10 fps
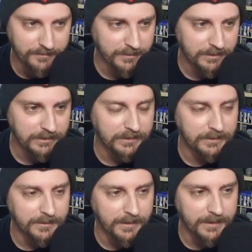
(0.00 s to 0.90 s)
Neither have I.
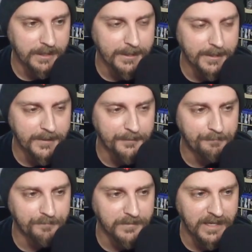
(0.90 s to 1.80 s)

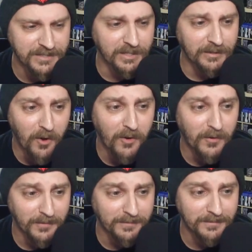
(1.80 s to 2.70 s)
It's long
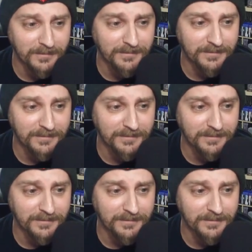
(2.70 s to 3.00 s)
as fuck.